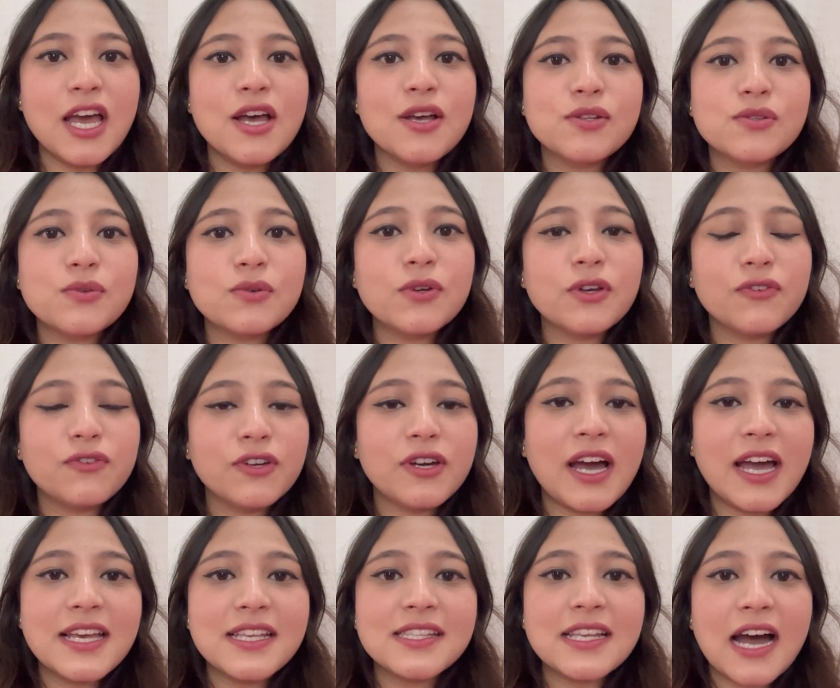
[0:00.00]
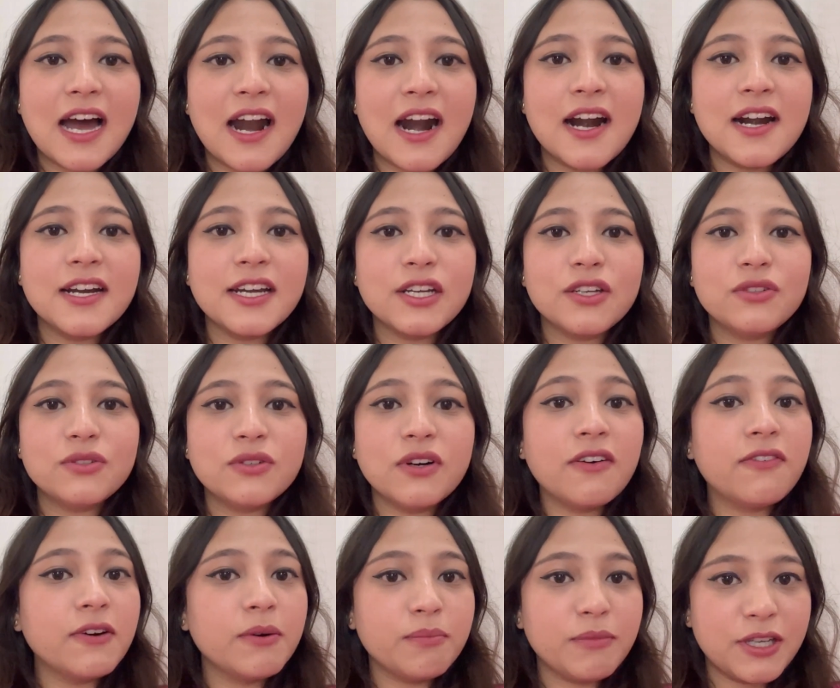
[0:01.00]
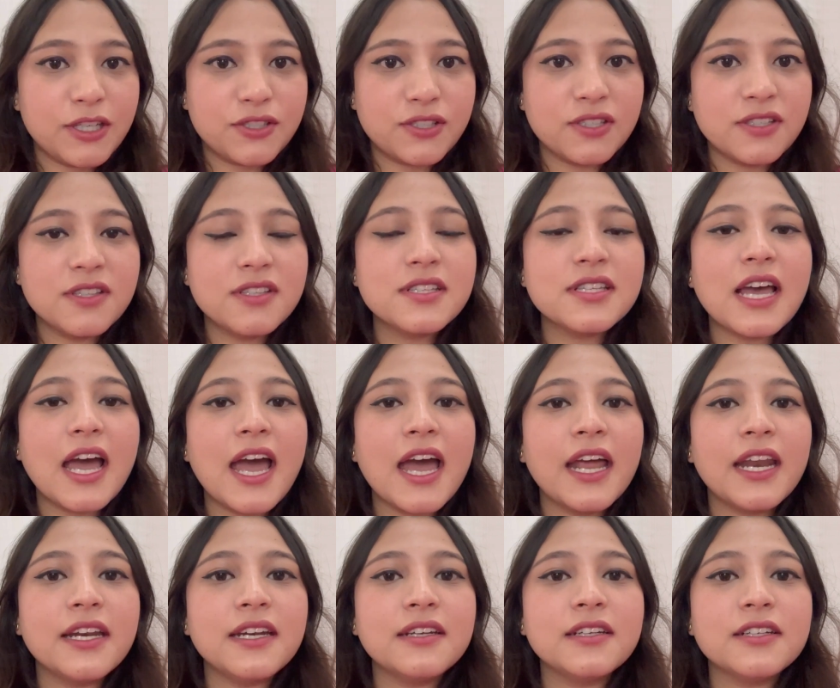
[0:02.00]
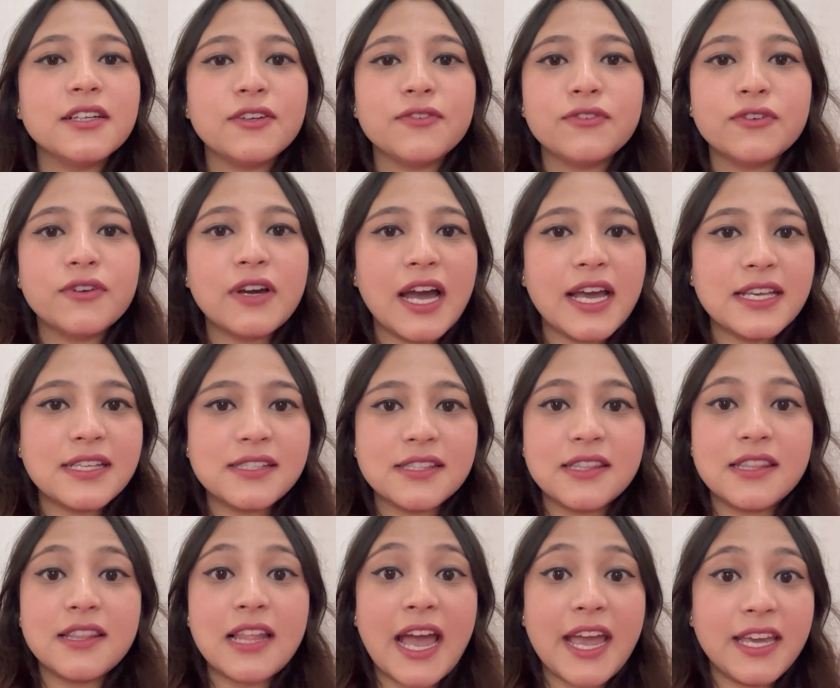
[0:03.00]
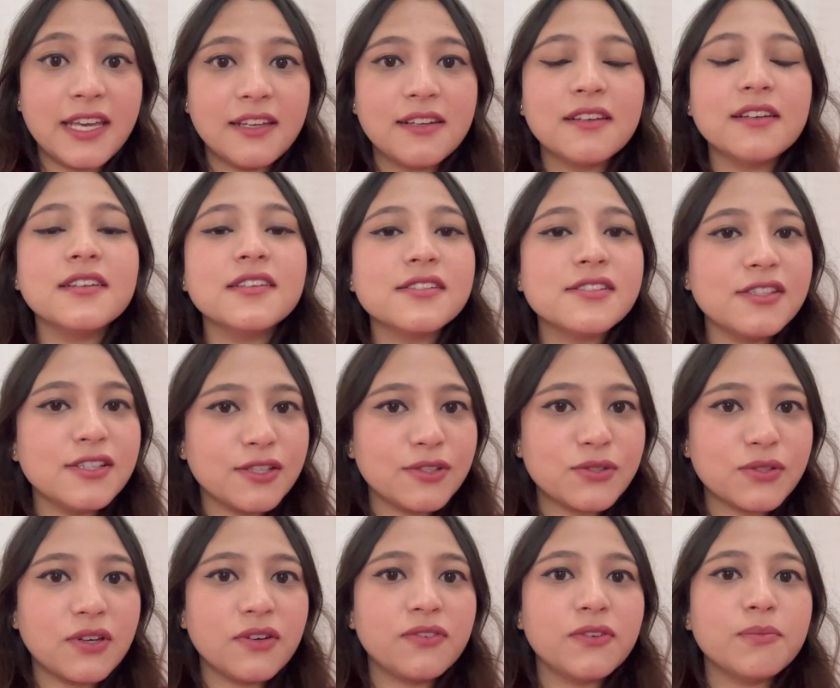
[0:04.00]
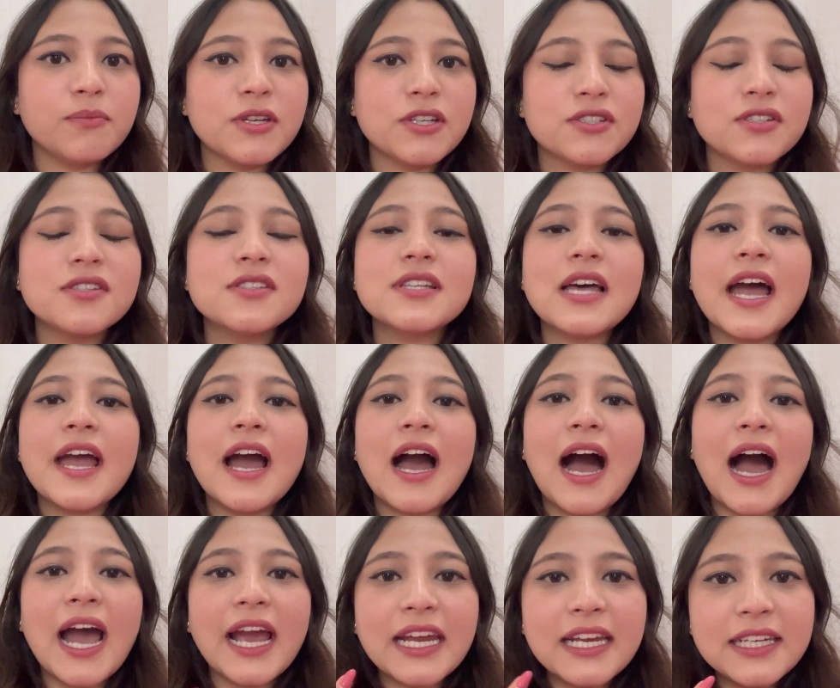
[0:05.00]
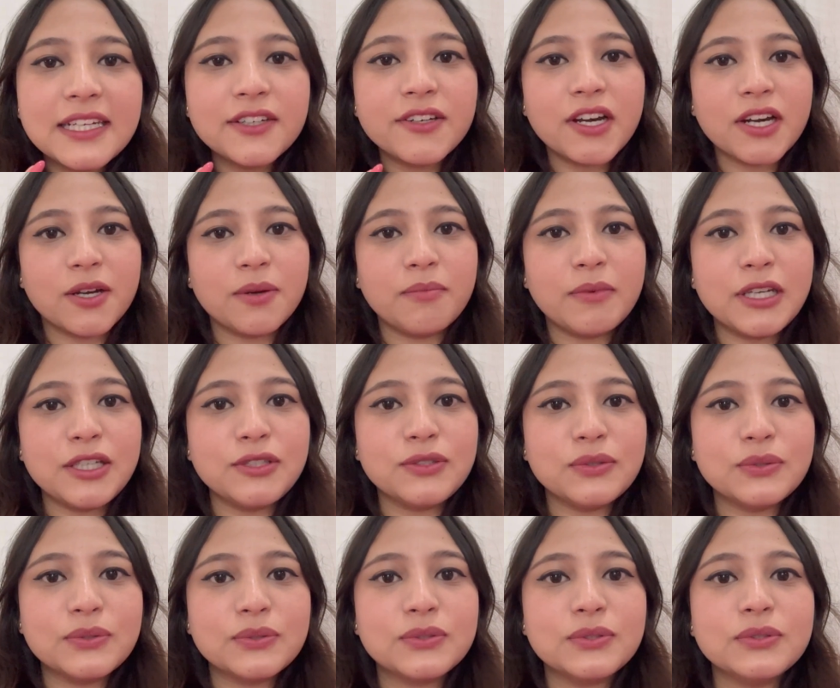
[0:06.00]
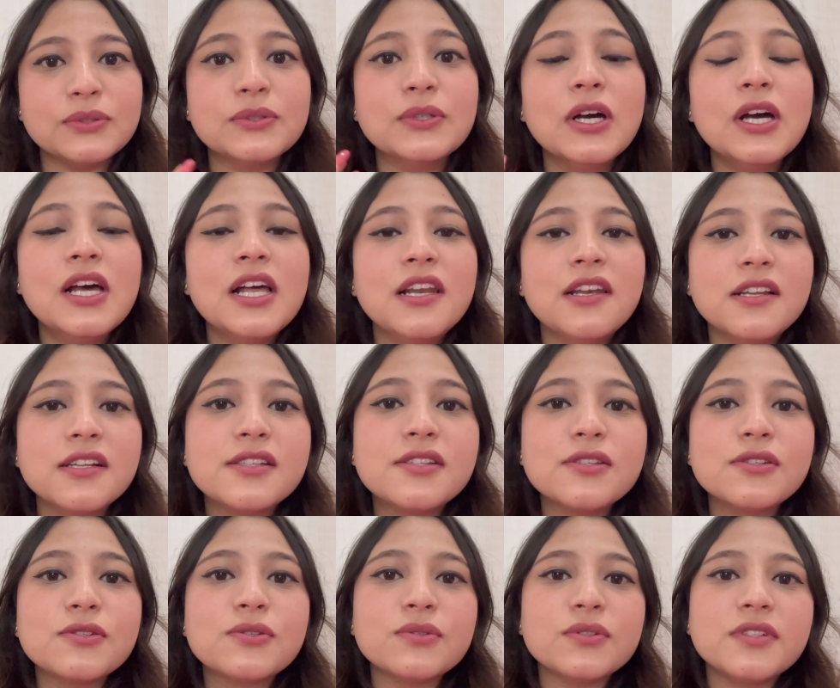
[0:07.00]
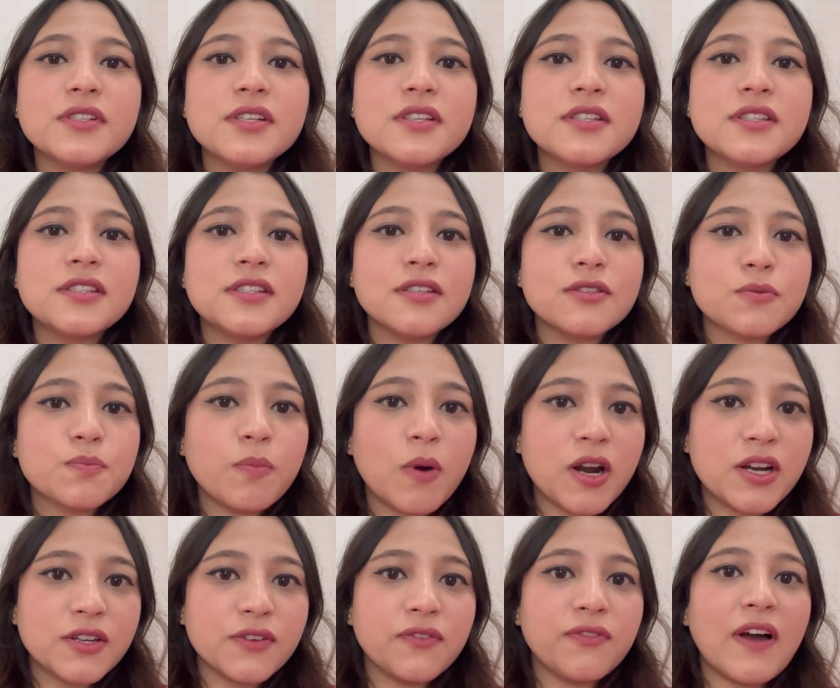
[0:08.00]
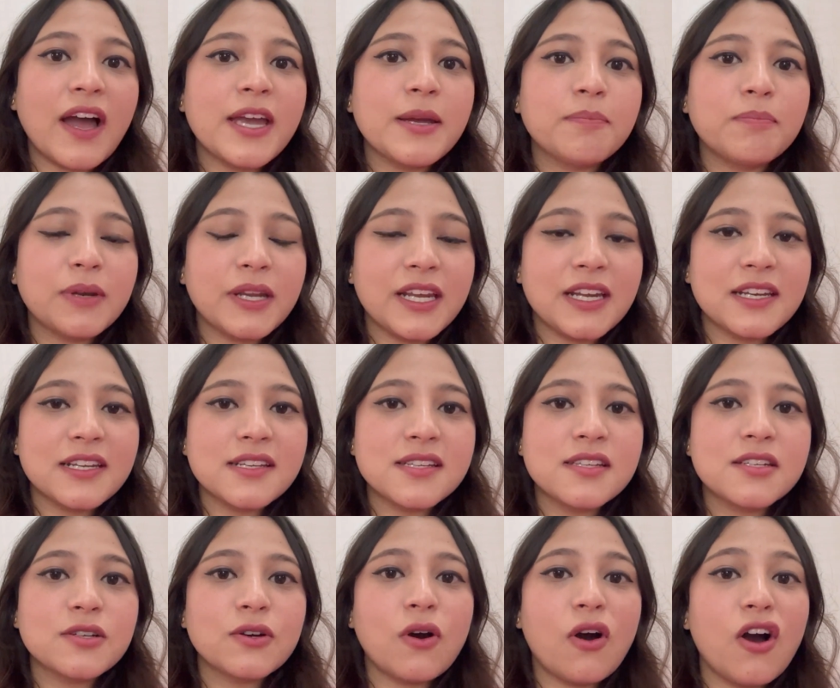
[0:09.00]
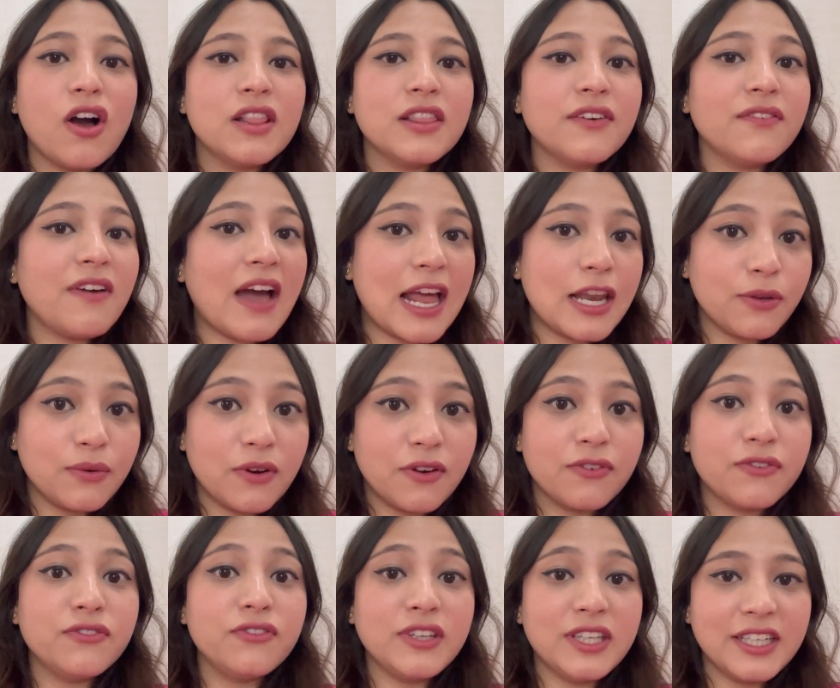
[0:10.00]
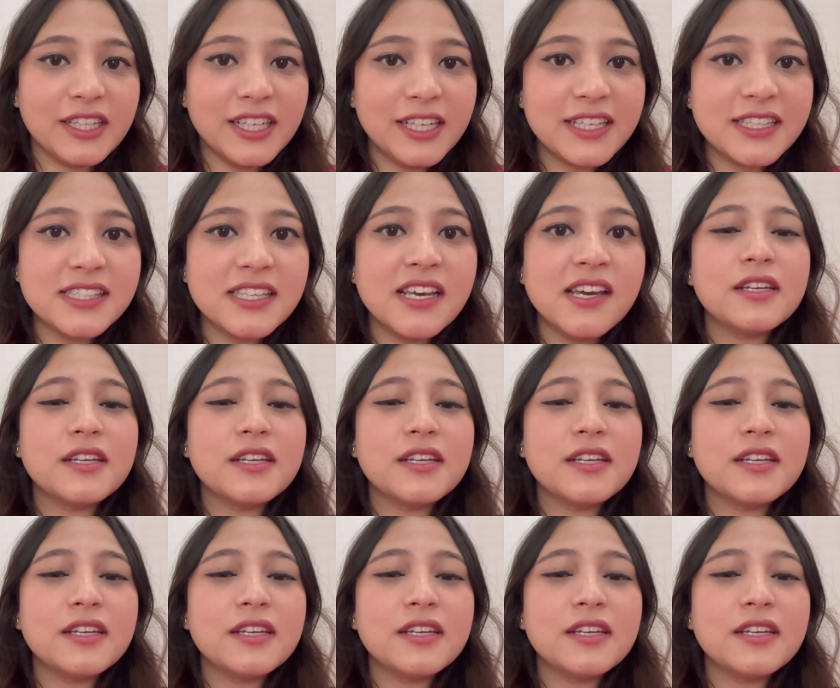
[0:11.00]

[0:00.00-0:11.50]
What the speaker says: So if you guys are into affirmations and if you guys like listening to affirmations, I highly recommend you to listen to this Spotify playlist called The Value of Phoenix.